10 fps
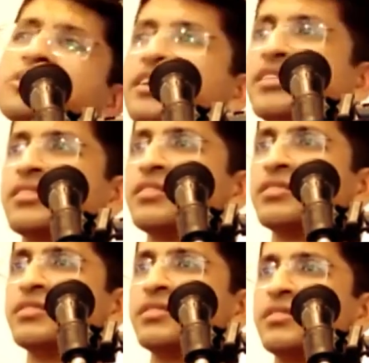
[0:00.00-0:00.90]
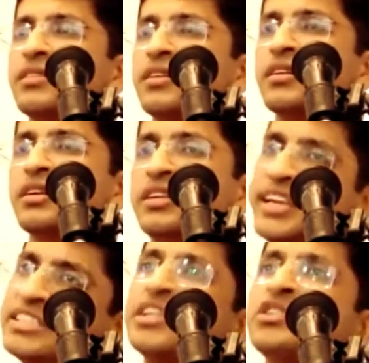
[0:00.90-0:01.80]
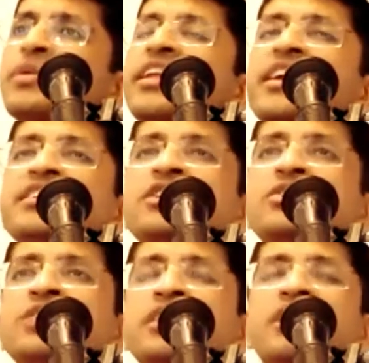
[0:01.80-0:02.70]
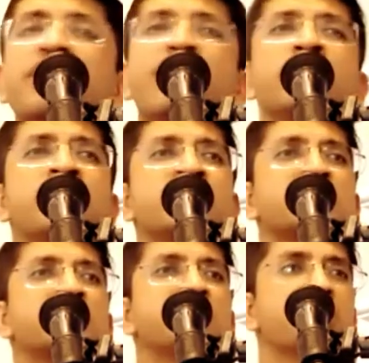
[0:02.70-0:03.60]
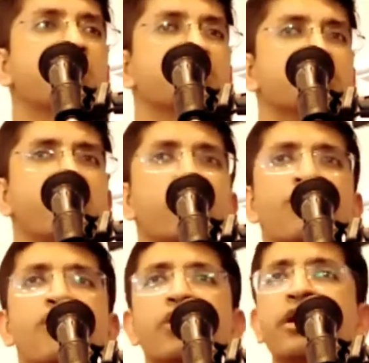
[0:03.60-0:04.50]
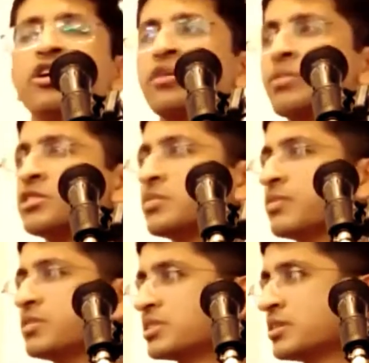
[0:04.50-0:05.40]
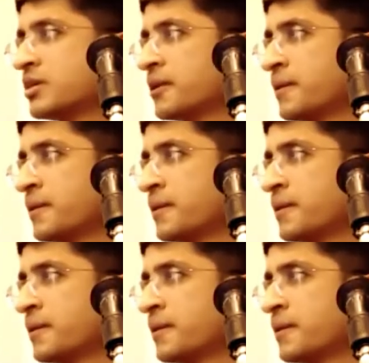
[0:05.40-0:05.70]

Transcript: to say. Yes, it is very easy to say that we have to chant 16 rounds, follow 4 regulative principles,